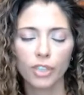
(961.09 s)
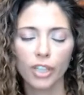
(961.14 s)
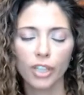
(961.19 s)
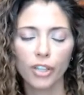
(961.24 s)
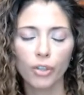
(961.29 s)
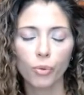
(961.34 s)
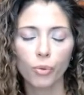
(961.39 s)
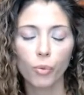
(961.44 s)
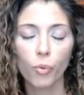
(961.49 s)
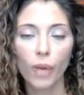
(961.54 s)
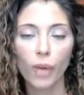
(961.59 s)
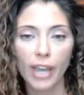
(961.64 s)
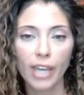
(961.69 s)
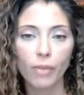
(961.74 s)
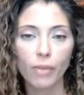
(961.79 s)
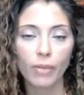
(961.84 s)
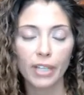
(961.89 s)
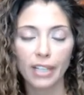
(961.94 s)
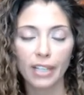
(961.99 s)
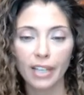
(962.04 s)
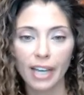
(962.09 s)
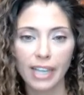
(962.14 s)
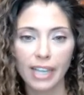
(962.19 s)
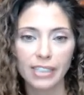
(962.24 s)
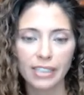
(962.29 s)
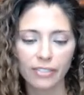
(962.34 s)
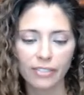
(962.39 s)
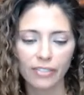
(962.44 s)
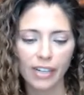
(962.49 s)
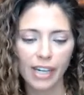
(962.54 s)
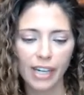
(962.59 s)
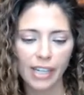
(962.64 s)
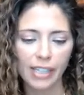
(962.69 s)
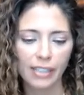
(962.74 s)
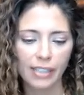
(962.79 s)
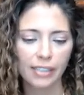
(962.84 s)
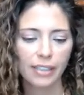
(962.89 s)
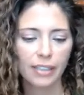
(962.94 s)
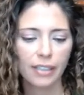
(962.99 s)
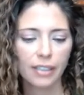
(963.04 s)
way we classify
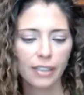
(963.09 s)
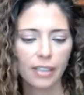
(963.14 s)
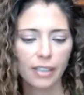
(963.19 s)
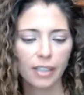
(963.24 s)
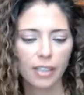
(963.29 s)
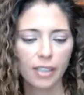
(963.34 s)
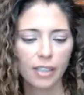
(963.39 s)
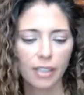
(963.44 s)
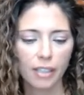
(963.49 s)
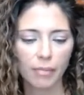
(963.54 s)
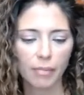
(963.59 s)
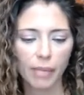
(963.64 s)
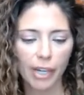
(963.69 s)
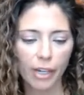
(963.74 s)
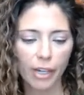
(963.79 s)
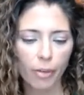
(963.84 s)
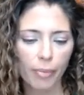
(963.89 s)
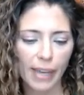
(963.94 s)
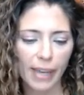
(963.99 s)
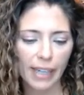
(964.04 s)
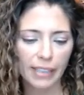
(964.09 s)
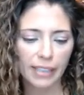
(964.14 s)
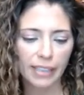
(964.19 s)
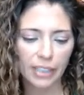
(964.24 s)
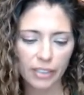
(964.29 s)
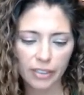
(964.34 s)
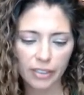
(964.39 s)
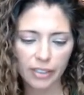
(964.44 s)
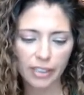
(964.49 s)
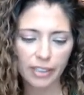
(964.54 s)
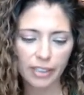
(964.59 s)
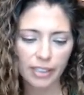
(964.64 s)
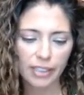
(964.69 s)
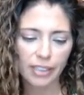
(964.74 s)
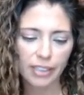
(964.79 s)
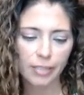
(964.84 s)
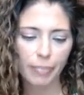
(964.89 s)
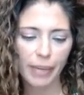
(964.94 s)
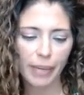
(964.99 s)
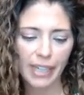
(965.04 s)
Mycobacteria is
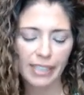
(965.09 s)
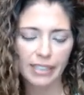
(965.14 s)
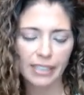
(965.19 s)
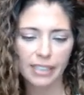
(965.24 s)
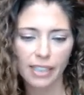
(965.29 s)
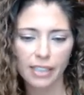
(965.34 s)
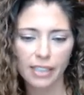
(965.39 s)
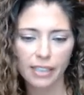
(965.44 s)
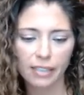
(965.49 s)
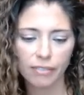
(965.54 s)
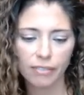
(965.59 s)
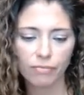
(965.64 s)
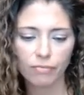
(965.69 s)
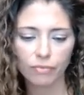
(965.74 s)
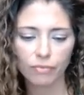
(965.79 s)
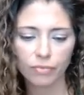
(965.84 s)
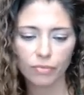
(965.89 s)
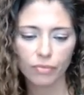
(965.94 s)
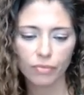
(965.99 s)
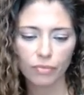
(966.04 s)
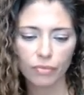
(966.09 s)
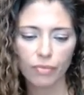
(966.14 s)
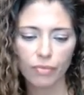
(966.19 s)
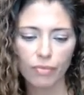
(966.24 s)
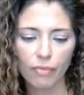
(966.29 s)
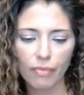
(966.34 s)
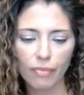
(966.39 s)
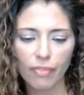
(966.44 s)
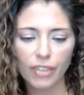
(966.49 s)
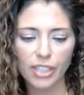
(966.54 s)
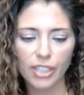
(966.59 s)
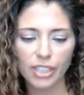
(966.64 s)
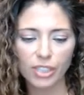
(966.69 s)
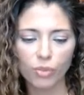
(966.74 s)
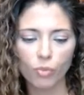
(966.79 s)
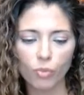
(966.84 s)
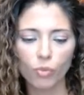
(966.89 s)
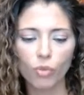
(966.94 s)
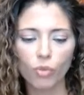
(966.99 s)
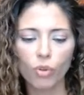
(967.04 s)
based on this
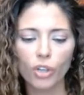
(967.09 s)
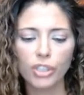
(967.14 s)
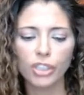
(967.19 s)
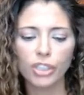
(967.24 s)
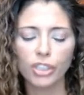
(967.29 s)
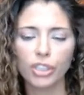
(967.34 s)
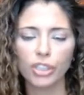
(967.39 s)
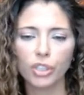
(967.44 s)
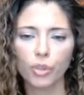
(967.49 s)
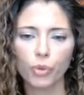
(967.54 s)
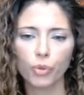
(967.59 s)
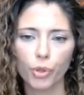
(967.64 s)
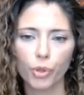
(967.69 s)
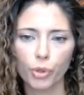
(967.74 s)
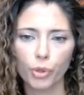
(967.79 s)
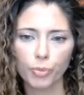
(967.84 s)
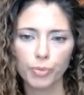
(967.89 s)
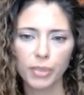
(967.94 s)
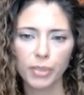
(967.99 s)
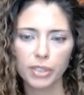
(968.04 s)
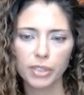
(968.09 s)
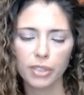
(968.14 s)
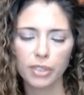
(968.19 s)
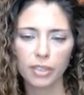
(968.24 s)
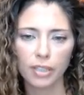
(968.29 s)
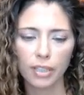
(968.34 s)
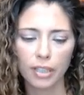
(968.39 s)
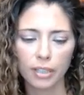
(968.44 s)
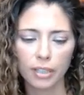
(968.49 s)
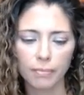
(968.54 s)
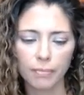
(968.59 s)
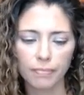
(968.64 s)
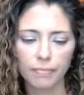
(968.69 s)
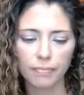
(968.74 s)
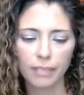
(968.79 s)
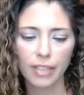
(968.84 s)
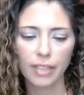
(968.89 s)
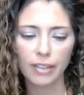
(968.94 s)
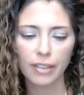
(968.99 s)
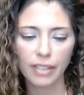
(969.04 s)
Runyon groups, and
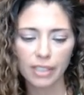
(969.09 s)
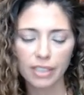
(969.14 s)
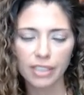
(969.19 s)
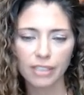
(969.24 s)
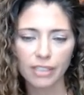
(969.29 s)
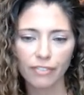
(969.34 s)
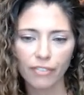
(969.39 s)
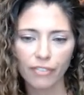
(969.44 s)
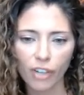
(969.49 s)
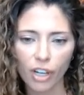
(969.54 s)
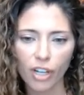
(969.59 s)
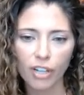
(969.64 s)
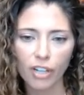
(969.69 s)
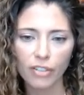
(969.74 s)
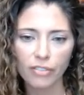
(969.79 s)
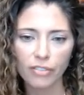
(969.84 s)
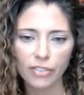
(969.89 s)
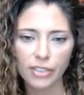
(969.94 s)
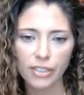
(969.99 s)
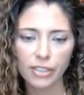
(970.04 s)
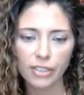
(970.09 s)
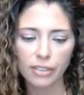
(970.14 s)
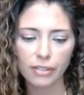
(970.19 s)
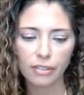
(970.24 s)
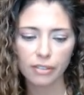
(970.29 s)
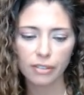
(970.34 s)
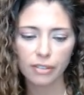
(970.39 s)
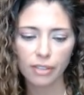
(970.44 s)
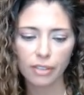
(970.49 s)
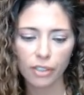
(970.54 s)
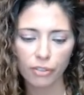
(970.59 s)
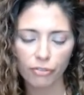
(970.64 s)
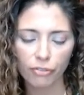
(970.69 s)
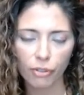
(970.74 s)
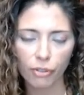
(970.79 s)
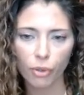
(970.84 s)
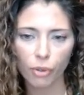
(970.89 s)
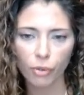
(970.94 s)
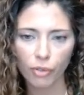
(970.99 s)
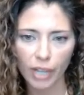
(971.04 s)
this involves their
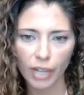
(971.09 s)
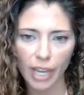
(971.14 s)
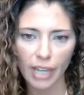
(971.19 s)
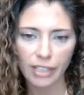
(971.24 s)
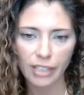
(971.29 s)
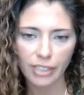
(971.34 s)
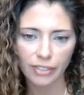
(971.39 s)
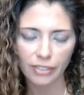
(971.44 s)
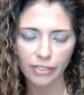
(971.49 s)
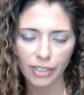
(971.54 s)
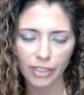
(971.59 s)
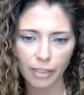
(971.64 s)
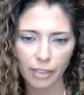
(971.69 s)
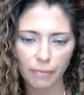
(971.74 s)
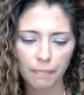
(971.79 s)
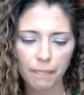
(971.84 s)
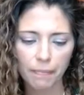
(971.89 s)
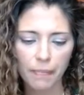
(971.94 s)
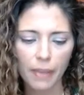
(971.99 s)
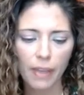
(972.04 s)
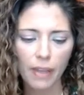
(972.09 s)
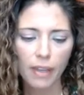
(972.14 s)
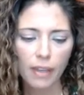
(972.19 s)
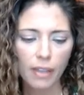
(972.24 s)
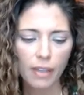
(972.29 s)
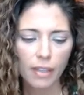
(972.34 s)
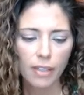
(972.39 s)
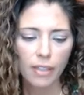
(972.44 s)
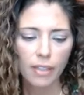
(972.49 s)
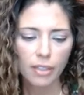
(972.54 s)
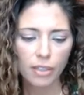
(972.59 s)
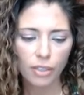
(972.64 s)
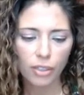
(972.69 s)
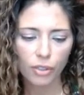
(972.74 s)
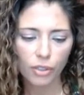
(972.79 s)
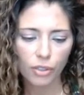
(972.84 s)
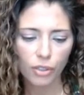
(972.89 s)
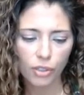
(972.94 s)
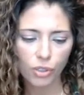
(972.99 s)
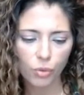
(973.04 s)
photoreactivity. So
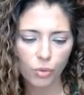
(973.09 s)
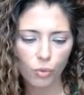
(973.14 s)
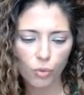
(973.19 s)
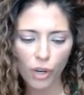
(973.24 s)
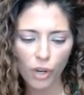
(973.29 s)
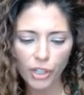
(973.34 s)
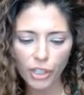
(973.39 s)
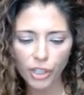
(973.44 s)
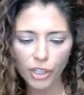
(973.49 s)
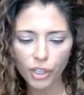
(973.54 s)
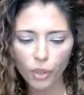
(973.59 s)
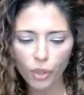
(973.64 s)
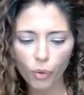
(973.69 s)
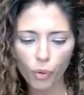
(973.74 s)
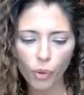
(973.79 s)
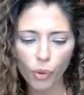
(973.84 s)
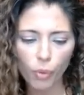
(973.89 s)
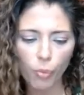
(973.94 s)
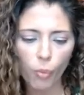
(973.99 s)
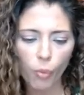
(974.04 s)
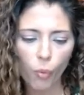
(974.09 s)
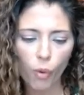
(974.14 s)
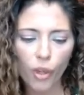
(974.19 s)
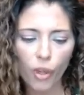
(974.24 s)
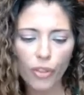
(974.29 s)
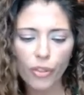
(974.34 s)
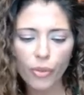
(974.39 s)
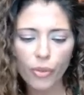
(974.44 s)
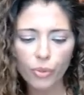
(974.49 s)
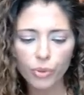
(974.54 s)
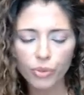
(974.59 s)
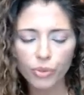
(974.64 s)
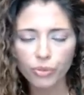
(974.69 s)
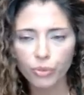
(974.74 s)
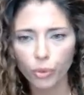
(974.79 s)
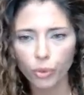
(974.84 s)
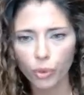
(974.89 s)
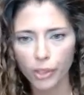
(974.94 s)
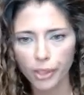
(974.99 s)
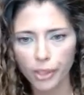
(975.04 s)
there's Runyon group 1 through
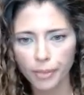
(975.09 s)
4.